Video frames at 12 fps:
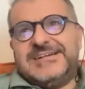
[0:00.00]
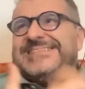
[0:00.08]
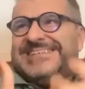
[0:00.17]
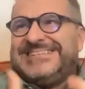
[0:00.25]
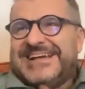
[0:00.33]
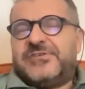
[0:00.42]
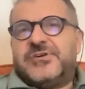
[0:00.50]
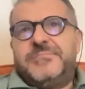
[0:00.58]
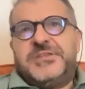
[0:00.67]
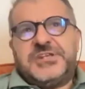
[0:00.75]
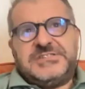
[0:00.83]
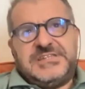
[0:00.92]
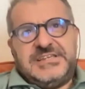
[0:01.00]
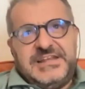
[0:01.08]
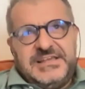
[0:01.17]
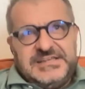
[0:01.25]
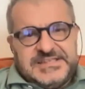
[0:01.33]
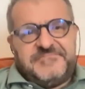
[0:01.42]
this is,
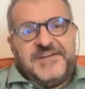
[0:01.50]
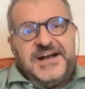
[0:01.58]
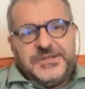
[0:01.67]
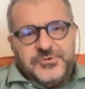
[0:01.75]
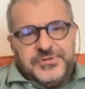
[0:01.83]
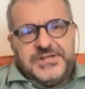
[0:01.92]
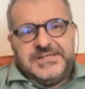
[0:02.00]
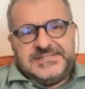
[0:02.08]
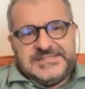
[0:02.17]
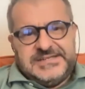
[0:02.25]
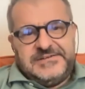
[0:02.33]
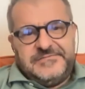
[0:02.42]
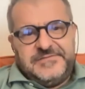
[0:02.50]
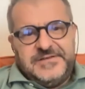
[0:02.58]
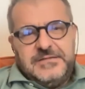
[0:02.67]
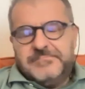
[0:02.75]
is a value in itself,